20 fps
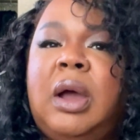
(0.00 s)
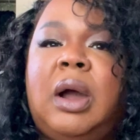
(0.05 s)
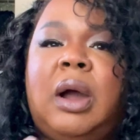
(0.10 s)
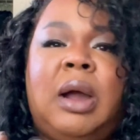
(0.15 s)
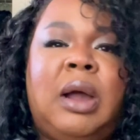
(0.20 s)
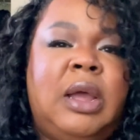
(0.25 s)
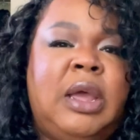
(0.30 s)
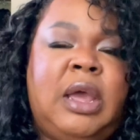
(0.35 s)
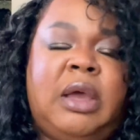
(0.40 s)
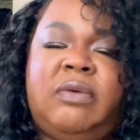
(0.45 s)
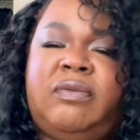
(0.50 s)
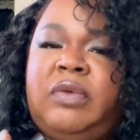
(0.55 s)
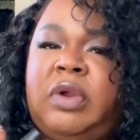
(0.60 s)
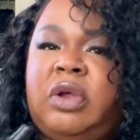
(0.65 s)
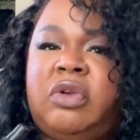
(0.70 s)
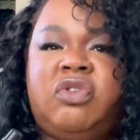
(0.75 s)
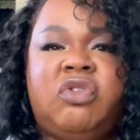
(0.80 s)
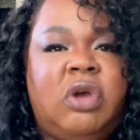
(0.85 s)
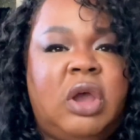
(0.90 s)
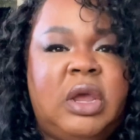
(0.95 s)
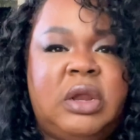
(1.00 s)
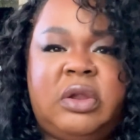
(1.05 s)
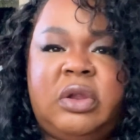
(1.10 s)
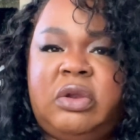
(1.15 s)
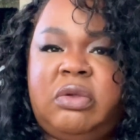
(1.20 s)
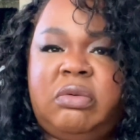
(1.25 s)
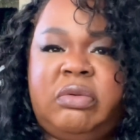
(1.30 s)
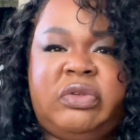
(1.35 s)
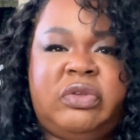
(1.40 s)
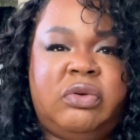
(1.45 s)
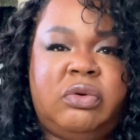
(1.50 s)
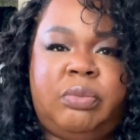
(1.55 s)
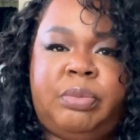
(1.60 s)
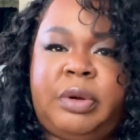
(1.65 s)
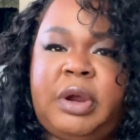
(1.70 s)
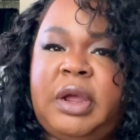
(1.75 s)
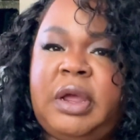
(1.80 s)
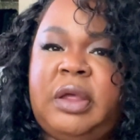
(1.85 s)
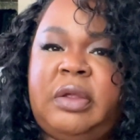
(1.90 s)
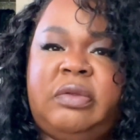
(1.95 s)
I have not tried to do a silk
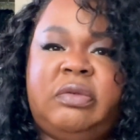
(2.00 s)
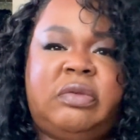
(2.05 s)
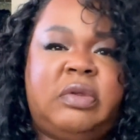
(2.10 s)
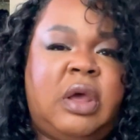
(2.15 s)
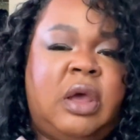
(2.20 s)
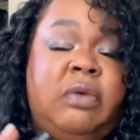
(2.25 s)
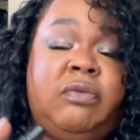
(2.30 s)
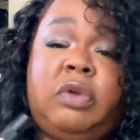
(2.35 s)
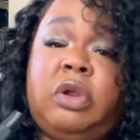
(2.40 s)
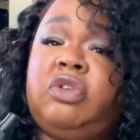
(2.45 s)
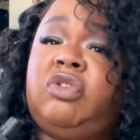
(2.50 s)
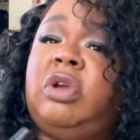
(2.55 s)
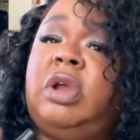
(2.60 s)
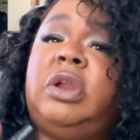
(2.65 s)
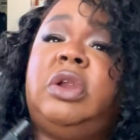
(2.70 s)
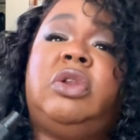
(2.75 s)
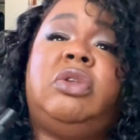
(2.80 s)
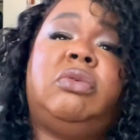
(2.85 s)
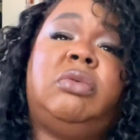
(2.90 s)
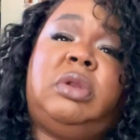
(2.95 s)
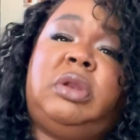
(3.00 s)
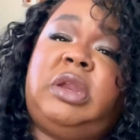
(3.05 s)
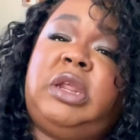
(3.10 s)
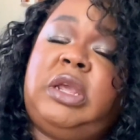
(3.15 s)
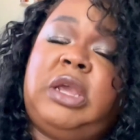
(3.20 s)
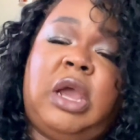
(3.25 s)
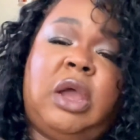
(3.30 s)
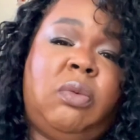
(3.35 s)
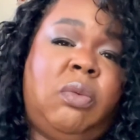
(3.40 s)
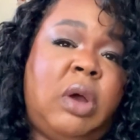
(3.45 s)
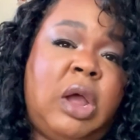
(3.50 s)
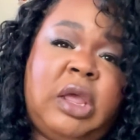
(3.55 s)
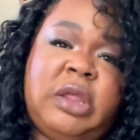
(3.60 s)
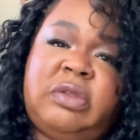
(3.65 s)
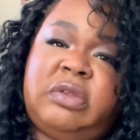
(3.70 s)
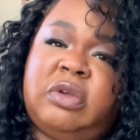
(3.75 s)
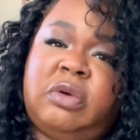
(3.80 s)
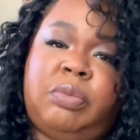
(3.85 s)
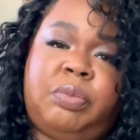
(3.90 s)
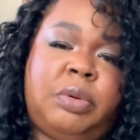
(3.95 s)
press. I have not tried to do a DIY
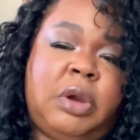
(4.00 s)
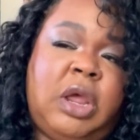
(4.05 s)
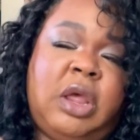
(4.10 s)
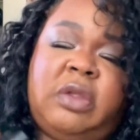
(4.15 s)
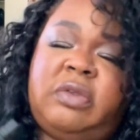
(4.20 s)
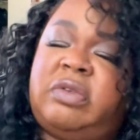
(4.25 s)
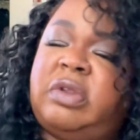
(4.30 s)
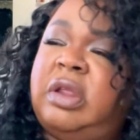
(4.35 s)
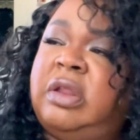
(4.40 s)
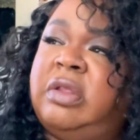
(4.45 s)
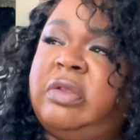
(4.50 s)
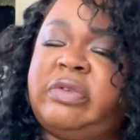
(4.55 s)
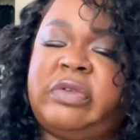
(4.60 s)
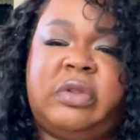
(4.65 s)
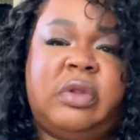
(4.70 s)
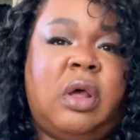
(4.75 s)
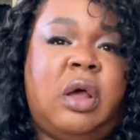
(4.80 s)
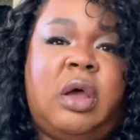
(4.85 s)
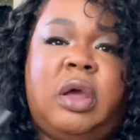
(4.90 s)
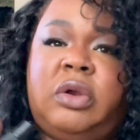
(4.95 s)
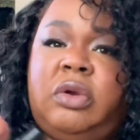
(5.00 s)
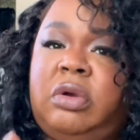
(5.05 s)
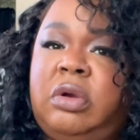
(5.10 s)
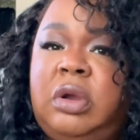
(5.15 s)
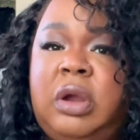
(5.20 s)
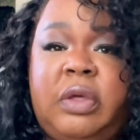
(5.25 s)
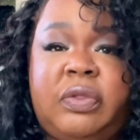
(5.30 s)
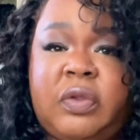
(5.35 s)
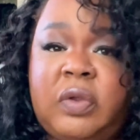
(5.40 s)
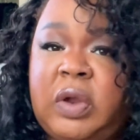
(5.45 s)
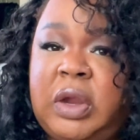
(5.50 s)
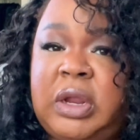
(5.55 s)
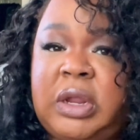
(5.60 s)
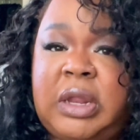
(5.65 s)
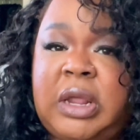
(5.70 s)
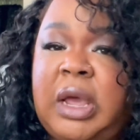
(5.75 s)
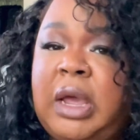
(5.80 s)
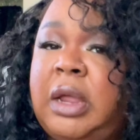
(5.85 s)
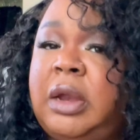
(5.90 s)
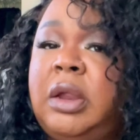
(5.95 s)
silk press in the salon or nothing like
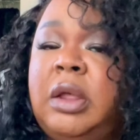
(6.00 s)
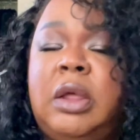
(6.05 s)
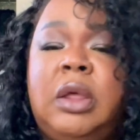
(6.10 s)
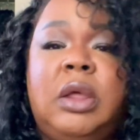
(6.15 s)
that.